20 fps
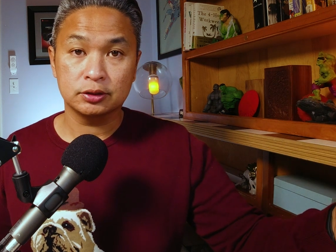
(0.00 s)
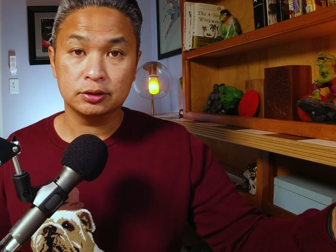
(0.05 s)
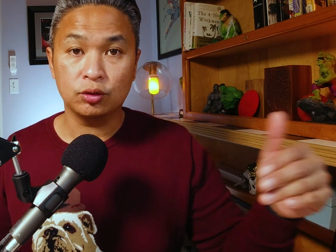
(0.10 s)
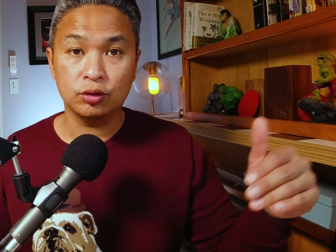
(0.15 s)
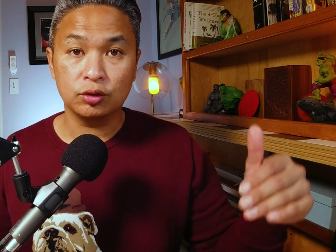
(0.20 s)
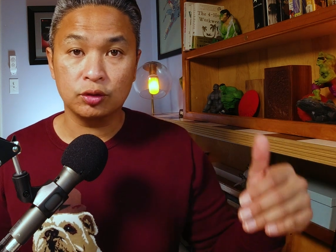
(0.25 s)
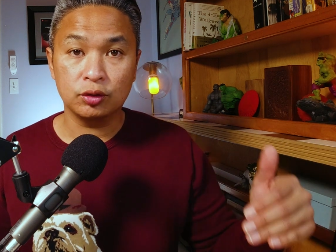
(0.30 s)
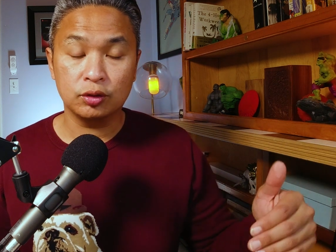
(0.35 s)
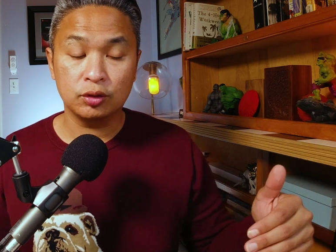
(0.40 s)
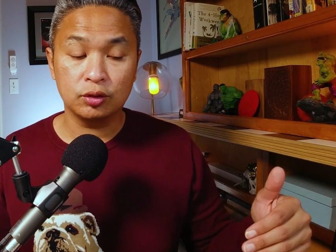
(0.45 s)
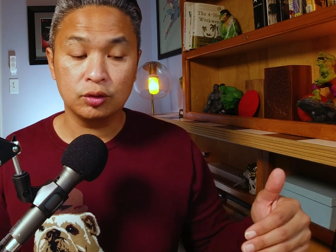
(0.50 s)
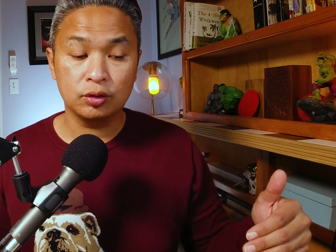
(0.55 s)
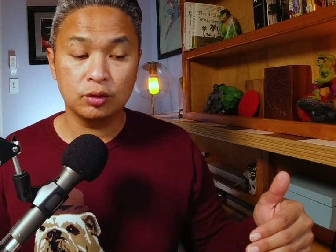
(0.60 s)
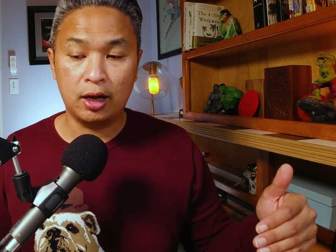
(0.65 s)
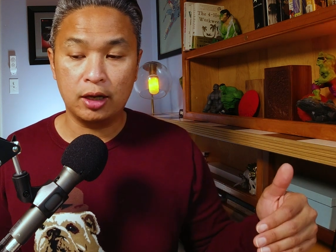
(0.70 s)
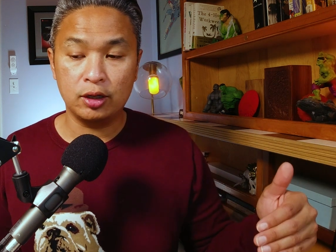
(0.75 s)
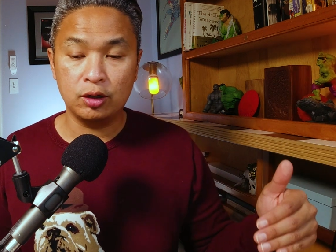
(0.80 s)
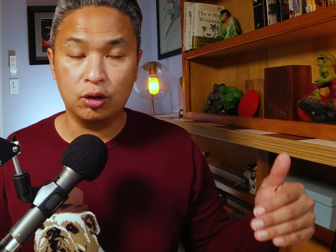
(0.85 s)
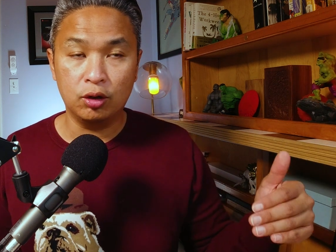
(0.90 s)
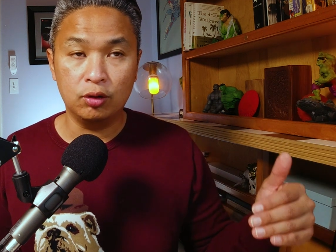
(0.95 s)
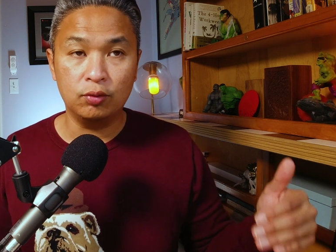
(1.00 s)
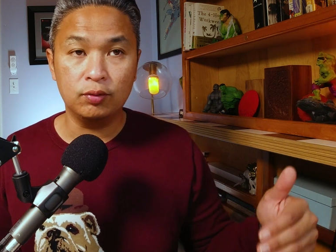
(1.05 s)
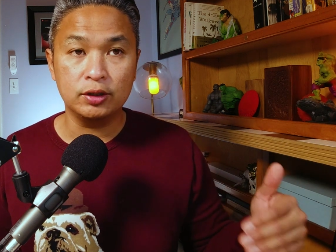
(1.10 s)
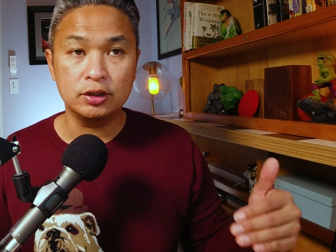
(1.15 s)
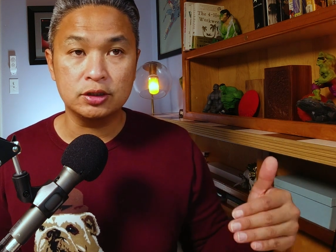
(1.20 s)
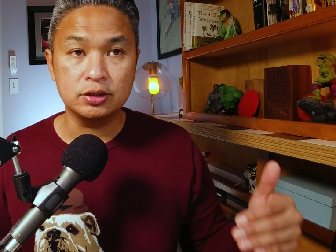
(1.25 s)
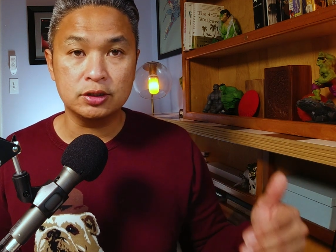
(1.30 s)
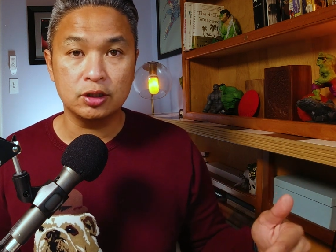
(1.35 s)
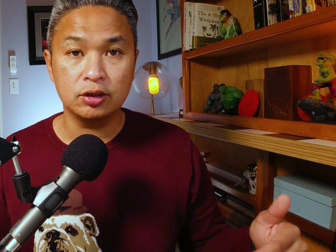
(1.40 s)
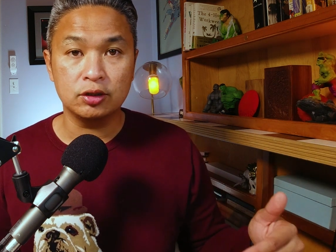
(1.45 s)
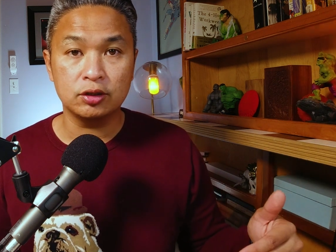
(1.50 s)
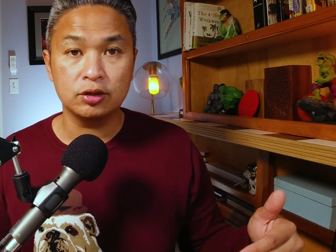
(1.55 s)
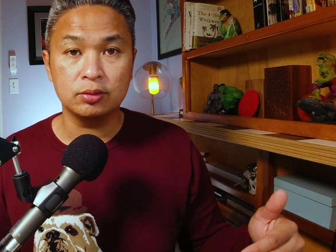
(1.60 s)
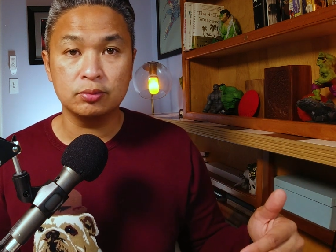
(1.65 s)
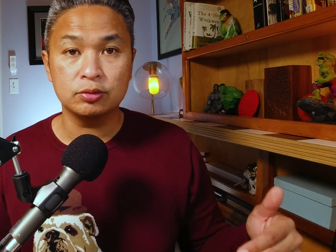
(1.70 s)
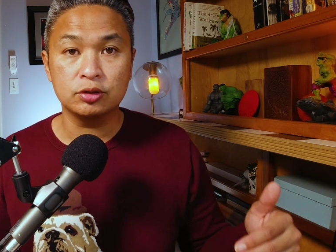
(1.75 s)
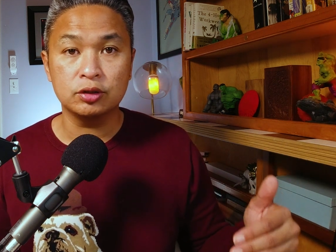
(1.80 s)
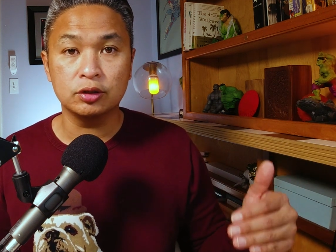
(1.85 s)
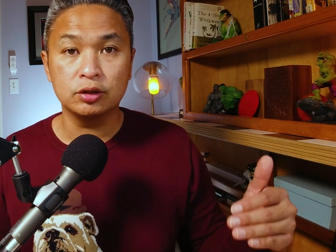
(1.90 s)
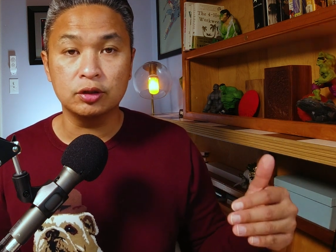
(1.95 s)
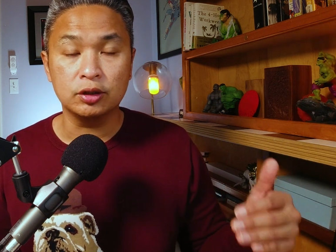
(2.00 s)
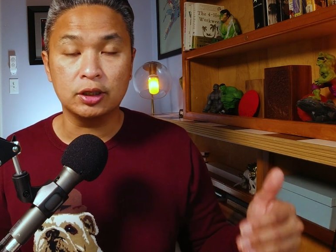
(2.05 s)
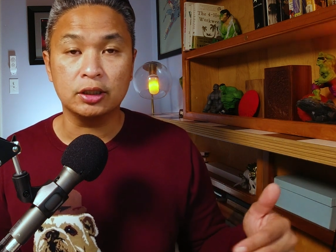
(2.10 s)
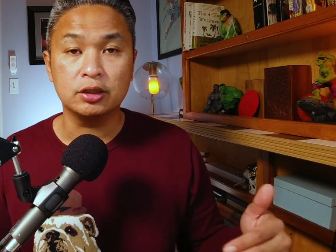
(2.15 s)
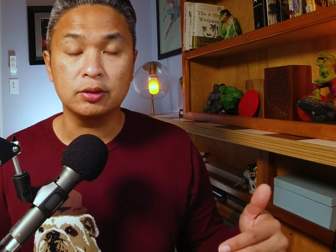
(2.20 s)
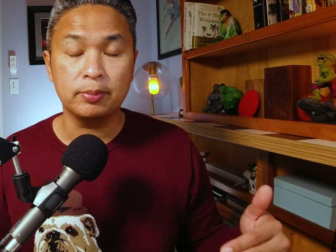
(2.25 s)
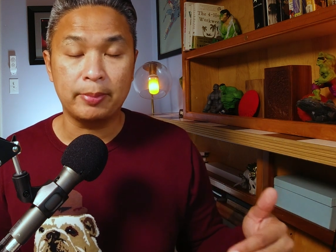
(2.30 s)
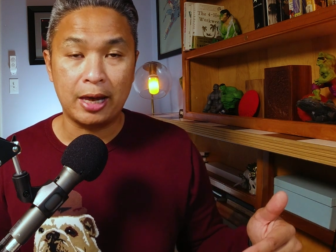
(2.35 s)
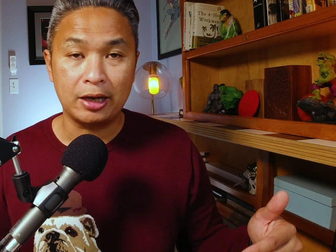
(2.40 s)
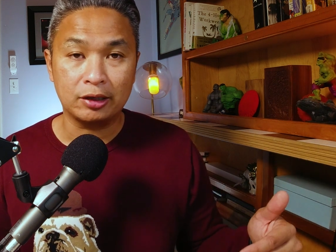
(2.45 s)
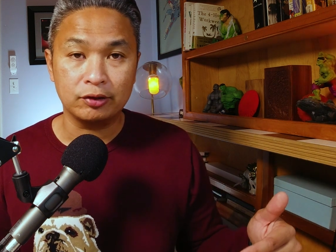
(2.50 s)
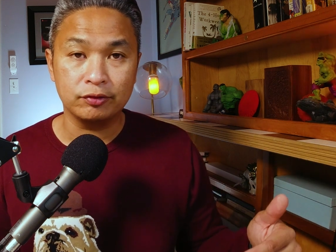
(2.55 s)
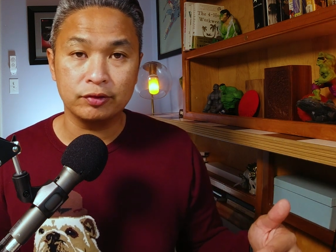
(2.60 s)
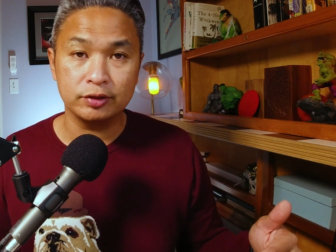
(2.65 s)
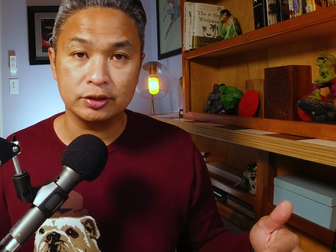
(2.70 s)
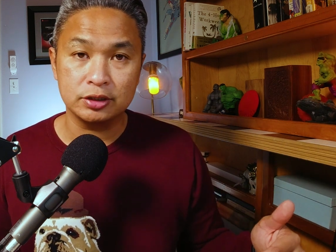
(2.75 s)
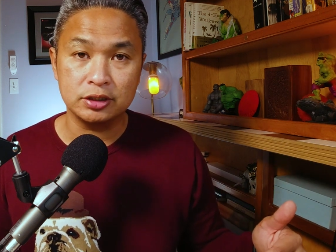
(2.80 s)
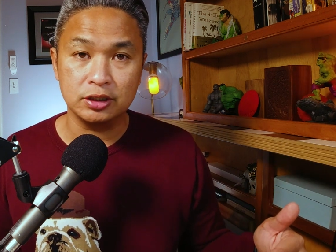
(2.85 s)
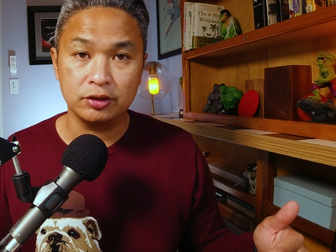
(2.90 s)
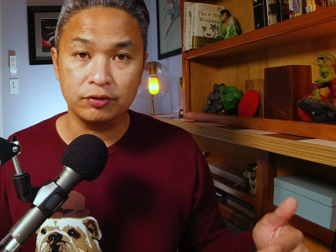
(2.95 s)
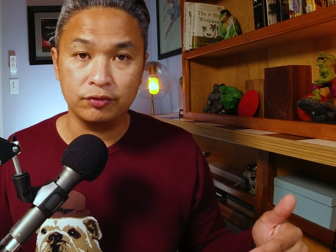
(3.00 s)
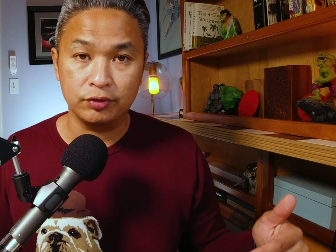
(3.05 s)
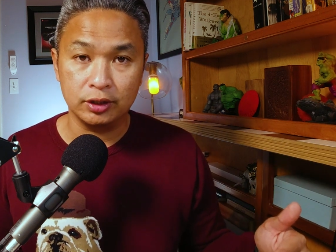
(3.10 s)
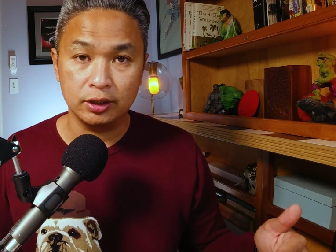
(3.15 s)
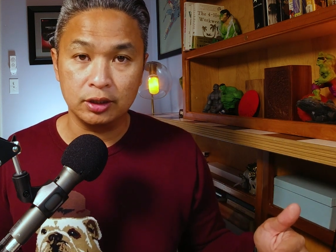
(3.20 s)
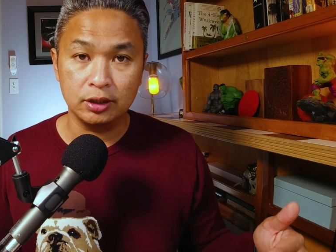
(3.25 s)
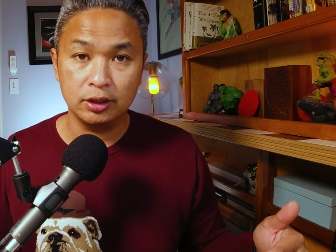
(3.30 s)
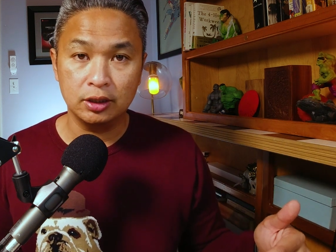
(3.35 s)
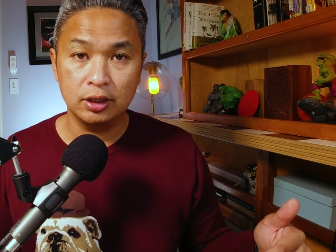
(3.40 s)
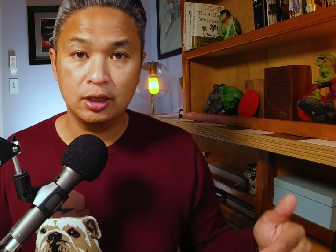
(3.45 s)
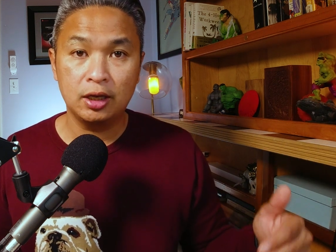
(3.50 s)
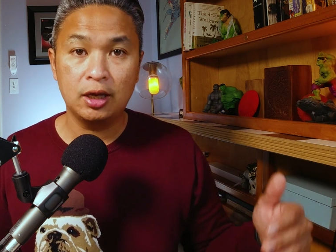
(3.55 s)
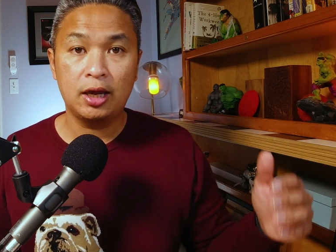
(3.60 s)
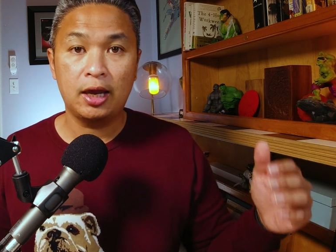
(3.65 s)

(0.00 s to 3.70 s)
So I always tell them to look at the back of the TV